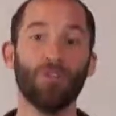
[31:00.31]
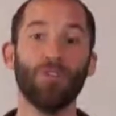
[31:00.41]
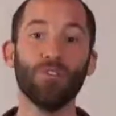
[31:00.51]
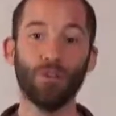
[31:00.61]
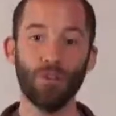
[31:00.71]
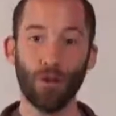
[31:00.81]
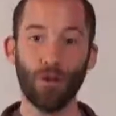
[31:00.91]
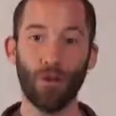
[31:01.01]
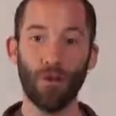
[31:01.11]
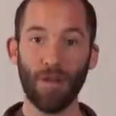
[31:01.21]
So what
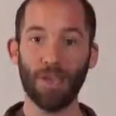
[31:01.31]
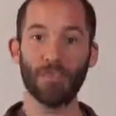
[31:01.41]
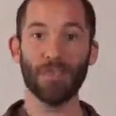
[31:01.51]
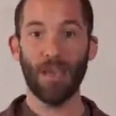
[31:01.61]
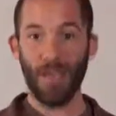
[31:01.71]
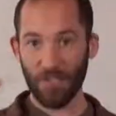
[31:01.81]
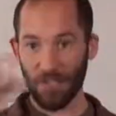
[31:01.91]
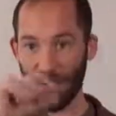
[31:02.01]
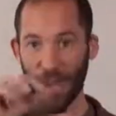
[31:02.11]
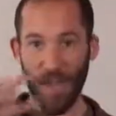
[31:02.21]
pseudocode is
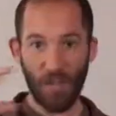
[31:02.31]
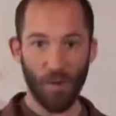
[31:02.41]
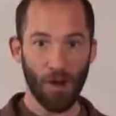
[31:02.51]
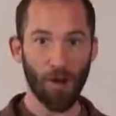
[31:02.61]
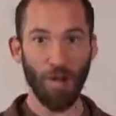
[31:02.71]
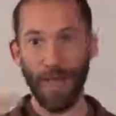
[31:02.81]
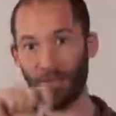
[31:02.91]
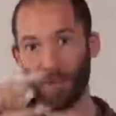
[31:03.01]
anywhere you have